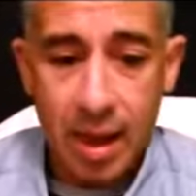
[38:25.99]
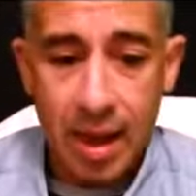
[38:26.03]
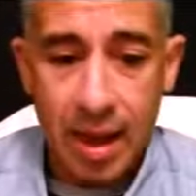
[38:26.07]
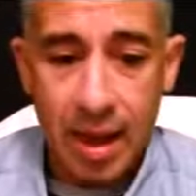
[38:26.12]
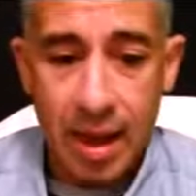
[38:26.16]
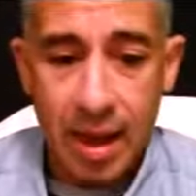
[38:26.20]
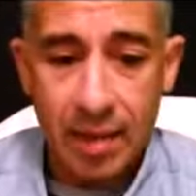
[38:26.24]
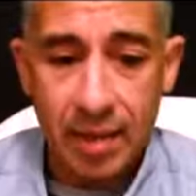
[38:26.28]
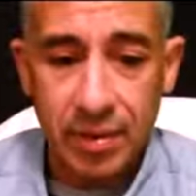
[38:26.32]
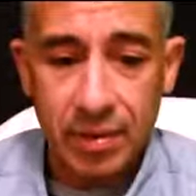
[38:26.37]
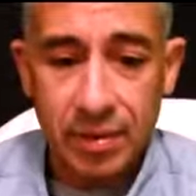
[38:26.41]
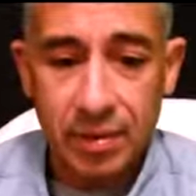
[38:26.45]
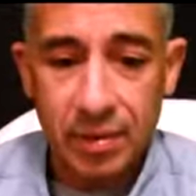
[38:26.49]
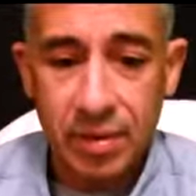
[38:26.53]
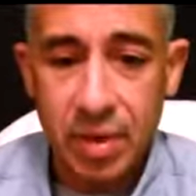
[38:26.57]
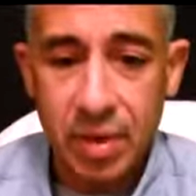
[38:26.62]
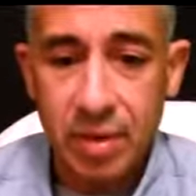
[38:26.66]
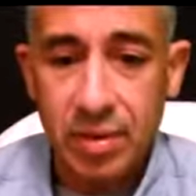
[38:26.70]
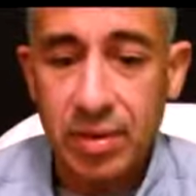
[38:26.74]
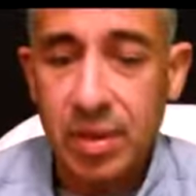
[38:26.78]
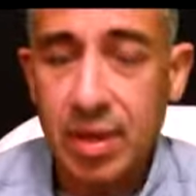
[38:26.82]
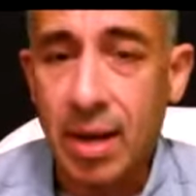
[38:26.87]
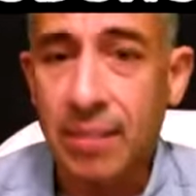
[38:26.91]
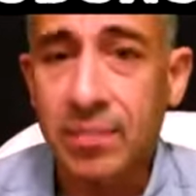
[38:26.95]
And
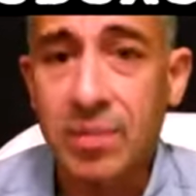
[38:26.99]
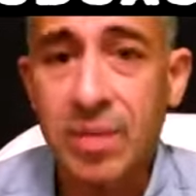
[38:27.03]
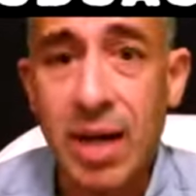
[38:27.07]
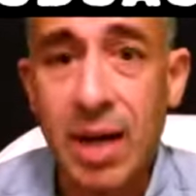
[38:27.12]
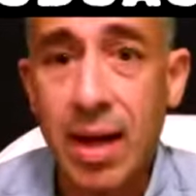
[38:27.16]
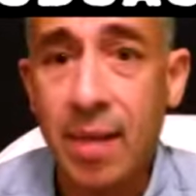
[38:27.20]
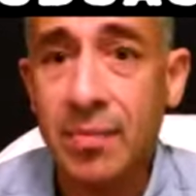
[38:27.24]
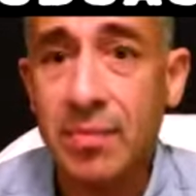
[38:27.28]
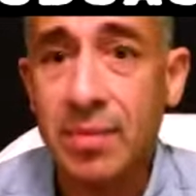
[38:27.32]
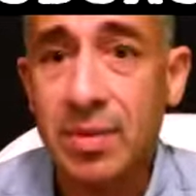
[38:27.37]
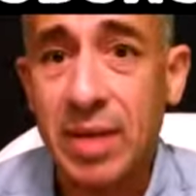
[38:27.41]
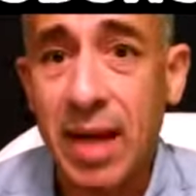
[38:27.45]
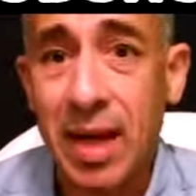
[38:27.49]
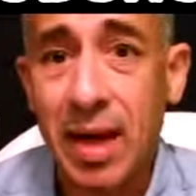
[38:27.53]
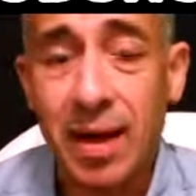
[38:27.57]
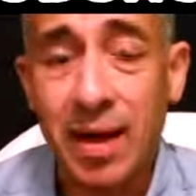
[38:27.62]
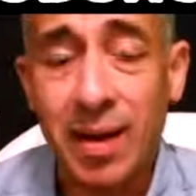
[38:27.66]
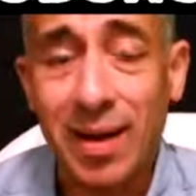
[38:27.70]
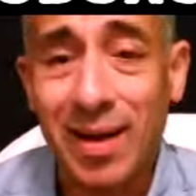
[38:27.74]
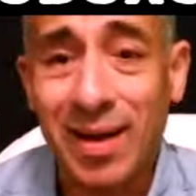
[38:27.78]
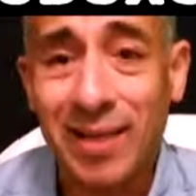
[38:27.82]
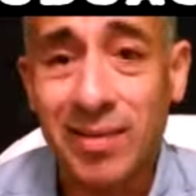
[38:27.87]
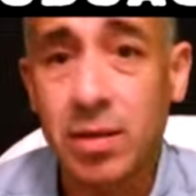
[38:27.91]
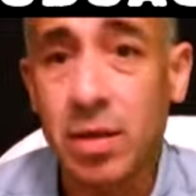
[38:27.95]
sometimes I,
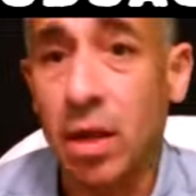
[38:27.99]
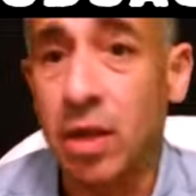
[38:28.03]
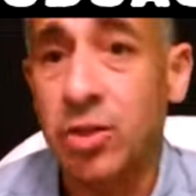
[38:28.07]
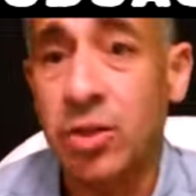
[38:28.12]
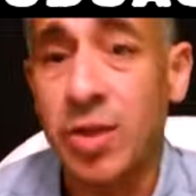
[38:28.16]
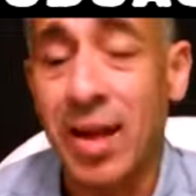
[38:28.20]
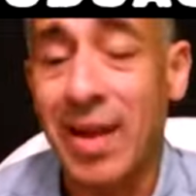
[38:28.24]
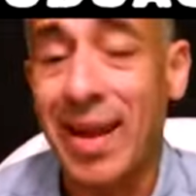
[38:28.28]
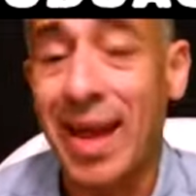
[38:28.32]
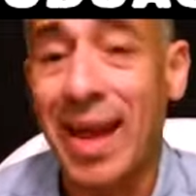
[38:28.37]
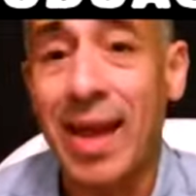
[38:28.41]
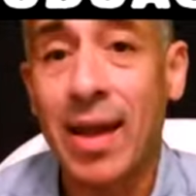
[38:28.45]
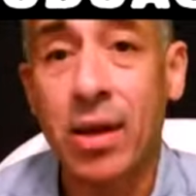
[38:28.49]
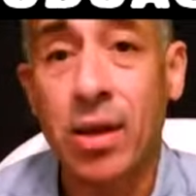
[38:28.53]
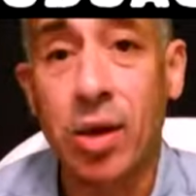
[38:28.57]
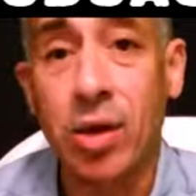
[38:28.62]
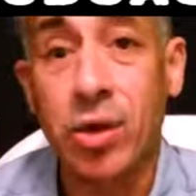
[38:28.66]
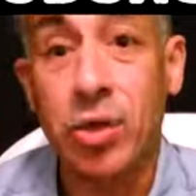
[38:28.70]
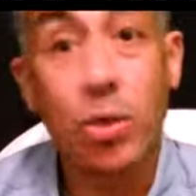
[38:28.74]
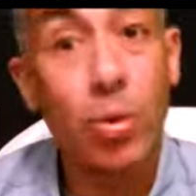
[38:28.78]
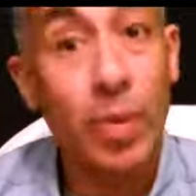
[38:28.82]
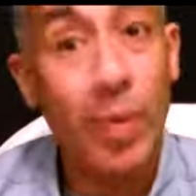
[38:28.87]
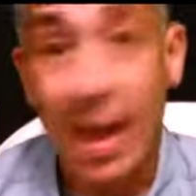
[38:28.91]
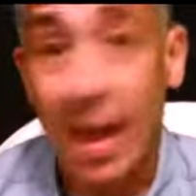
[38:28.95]
I tell a child, hey,
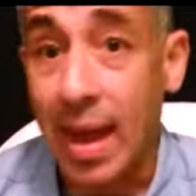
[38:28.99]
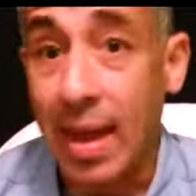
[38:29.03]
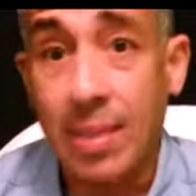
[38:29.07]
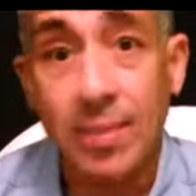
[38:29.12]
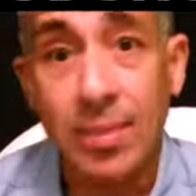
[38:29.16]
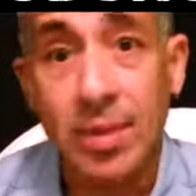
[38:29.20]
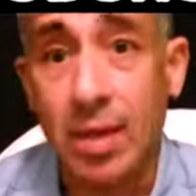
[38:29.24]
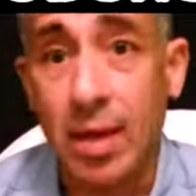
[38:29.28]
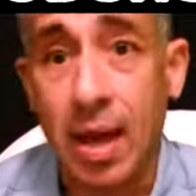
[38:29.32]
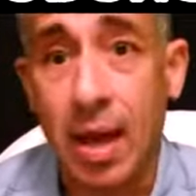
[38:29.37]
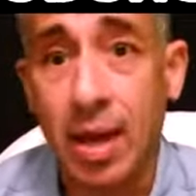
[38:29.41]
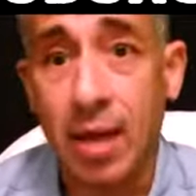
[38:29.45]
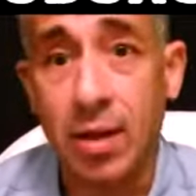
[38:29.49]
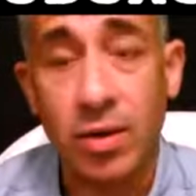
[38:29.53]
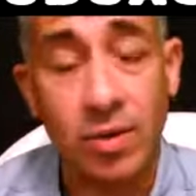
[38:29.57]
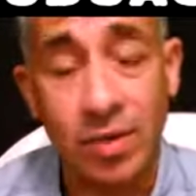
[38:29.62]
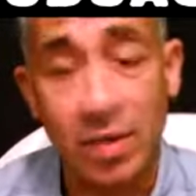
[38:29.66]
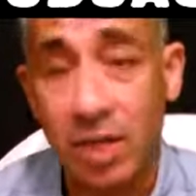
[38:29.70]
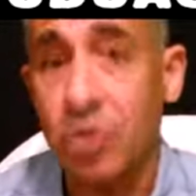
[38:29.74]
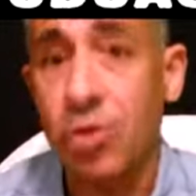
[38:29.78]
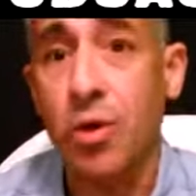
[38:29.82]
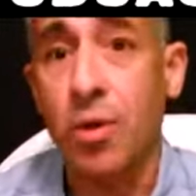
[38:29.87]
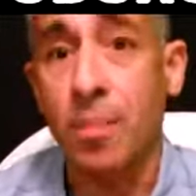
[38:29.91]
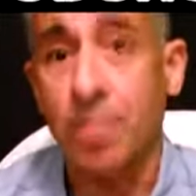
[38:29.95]
look, you came today, you
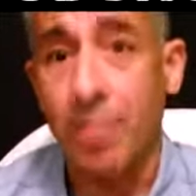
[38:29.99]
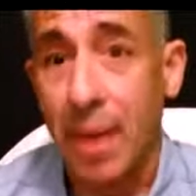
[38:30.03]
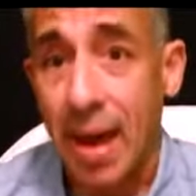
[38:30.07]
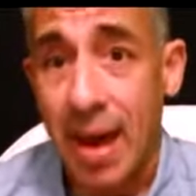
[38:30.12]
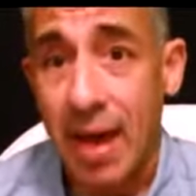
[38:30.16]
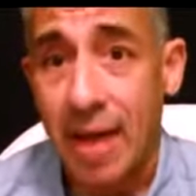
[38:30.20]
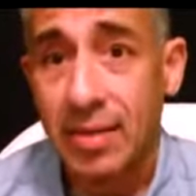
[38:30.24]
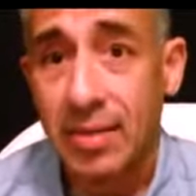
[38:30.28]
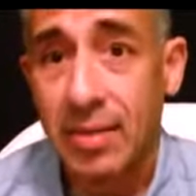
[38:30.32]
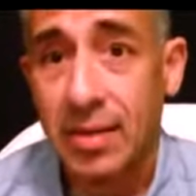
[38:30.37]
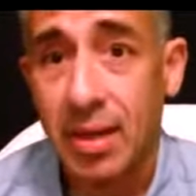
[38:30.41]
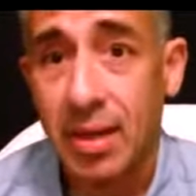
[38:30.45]
did your best,